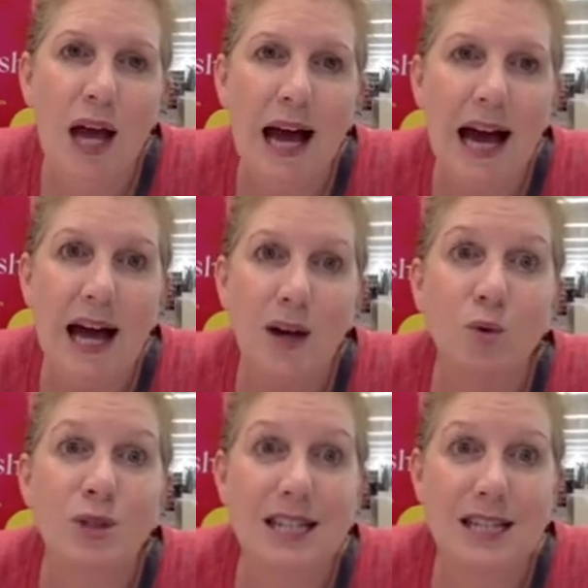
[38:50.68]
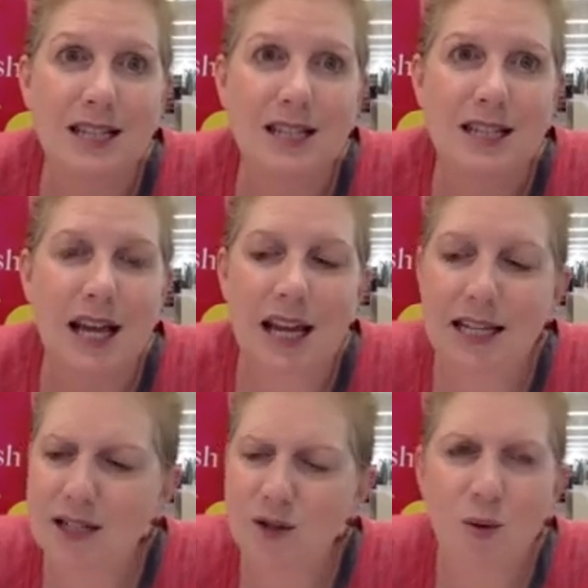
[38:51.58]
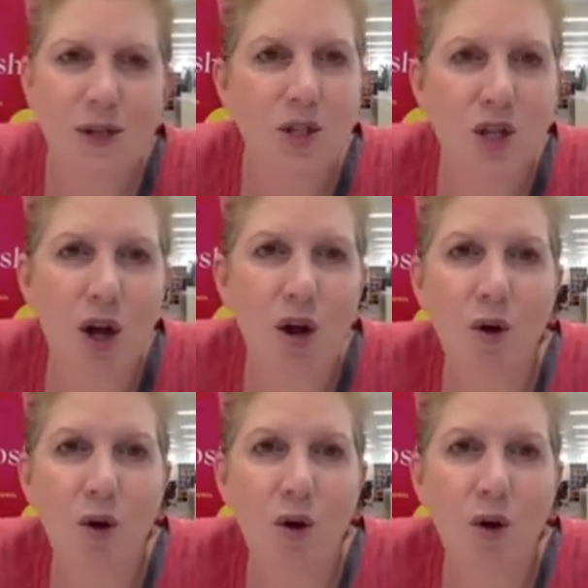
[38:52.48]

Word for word: an audience, and I didn't always know